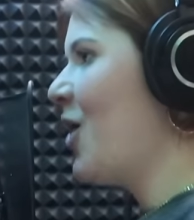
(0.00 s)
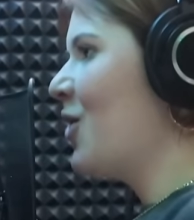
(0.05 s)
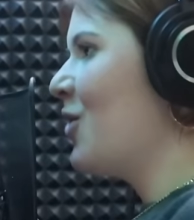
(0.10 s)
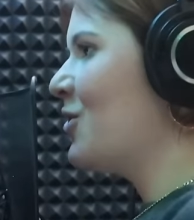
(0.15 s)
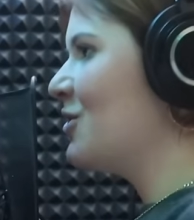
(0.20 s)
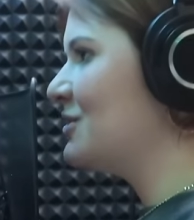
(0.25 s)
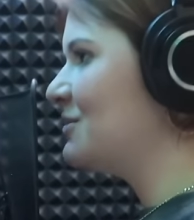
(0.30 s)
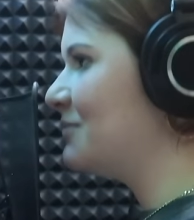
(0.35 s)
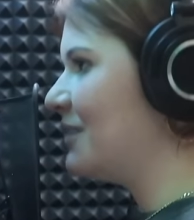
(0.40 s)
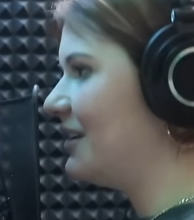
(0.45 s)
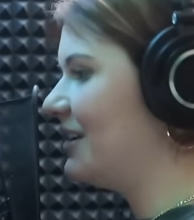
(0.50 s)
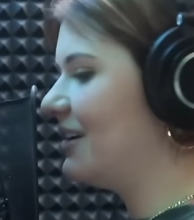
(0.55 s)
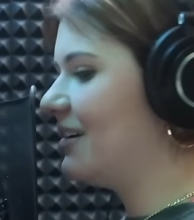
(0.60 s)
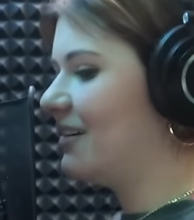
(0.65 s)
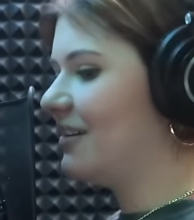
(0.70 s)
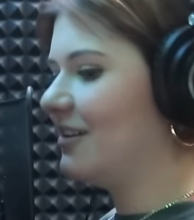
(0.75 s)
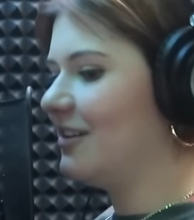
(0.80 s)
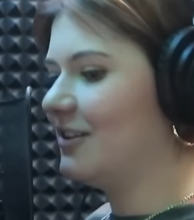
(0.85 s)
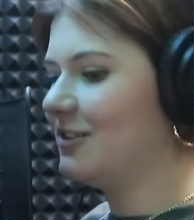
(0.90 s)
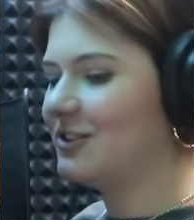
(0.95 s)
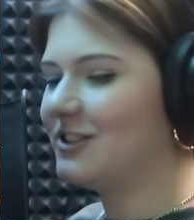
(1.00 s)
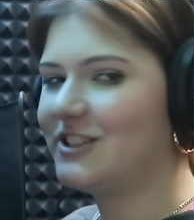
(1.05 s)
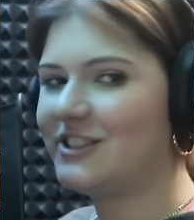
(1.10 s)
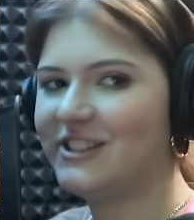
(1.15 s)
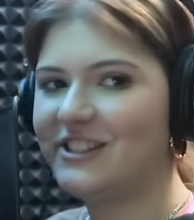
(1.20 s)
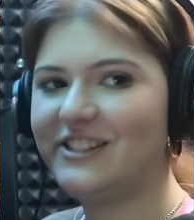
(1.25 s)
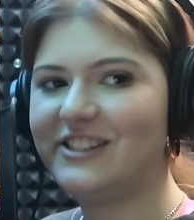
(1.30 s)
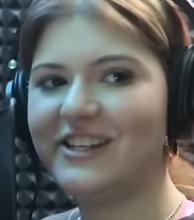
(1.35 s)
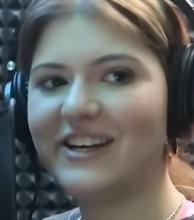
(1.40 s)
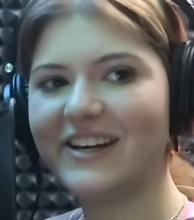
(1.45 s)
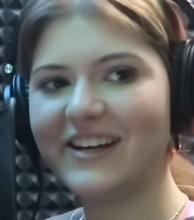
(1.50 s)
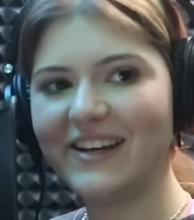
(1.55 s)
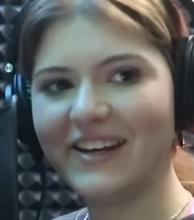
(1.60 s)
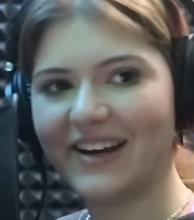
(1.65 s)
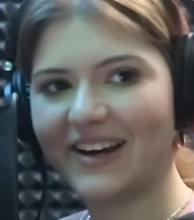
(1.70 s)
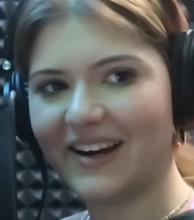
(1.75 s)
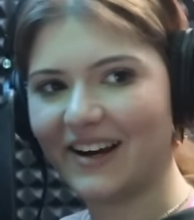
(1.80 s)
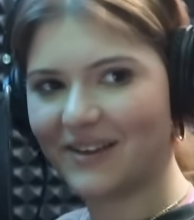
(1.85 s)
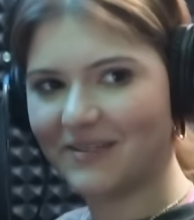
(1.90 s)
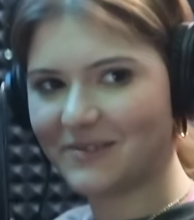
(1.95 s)
Who's my... Oh,
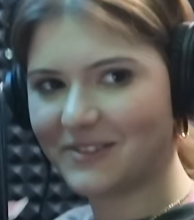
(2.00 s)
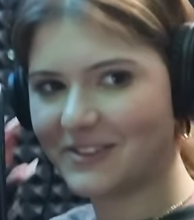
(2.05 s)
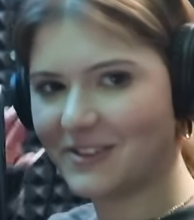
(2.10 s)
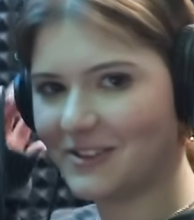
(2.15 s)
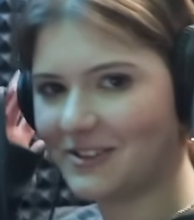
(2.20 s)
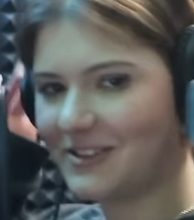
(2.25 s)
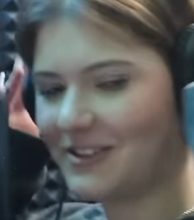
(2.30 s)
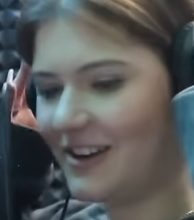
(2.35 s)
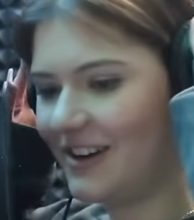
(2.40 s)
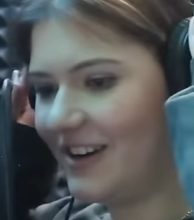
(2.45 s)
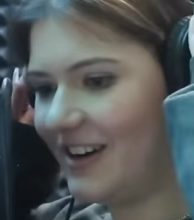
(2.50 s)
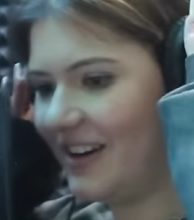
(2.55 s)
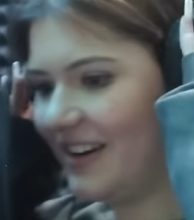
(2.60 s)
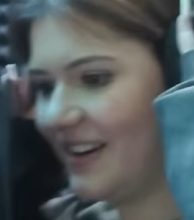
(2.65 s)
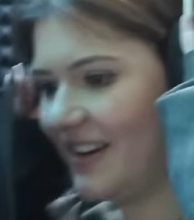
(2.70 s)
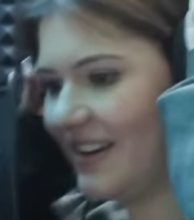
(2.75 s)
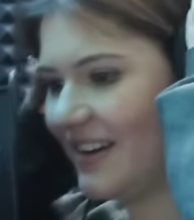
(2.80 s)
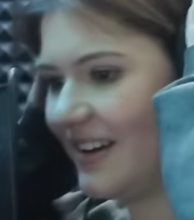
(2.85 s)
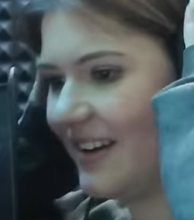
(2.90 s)
shit. I'm so sorry.